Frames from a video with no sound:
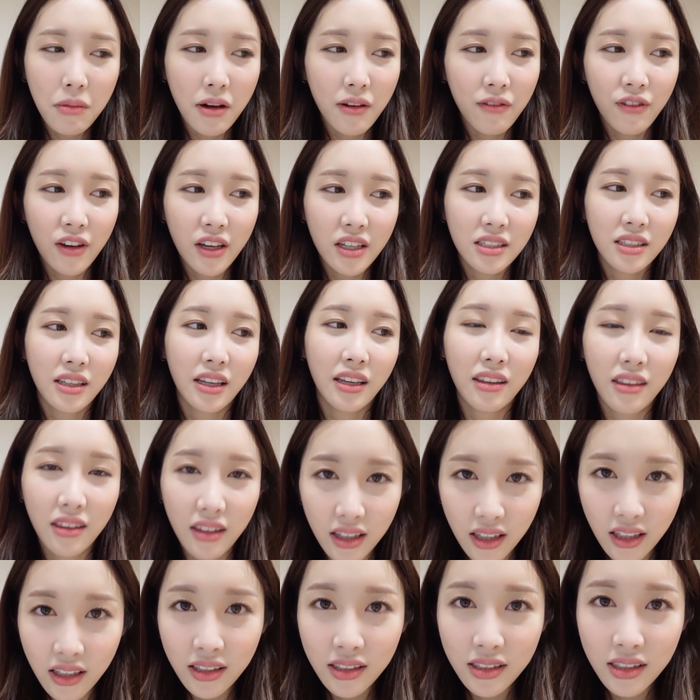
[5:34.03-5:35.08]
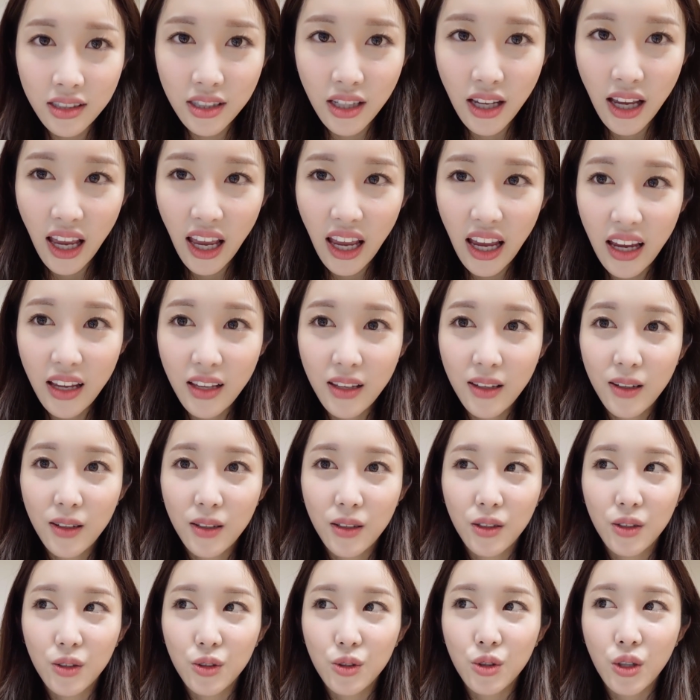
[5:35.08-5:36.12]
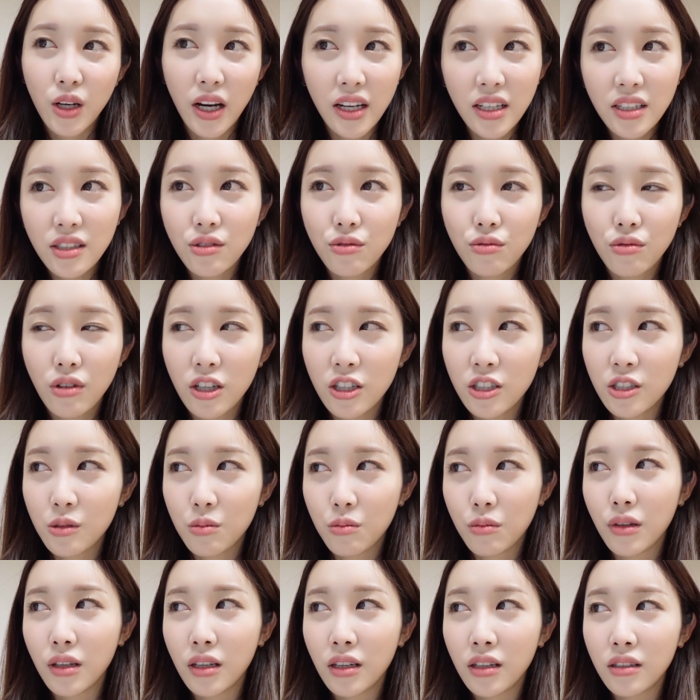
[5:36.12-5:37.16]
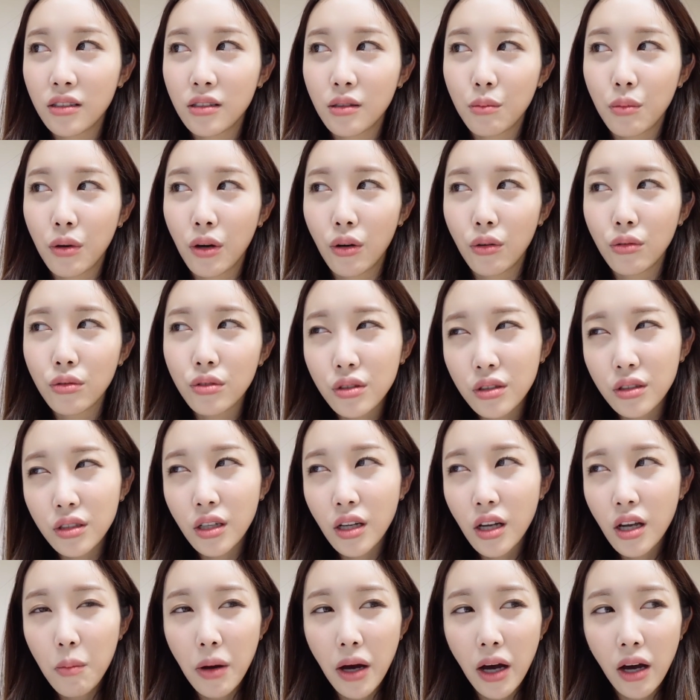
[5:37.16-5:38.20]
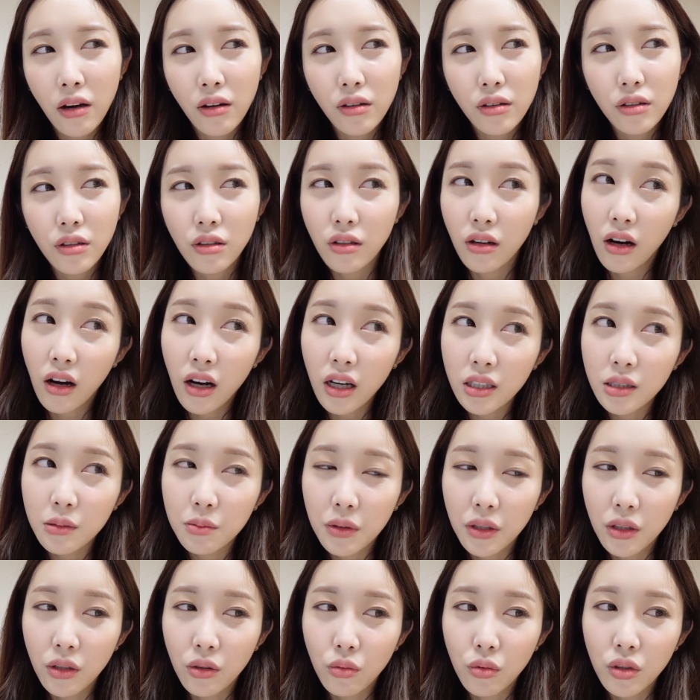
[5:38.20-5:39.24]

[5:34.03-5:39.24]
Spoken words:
my face like this and you're trying to rush me to post about your hospital,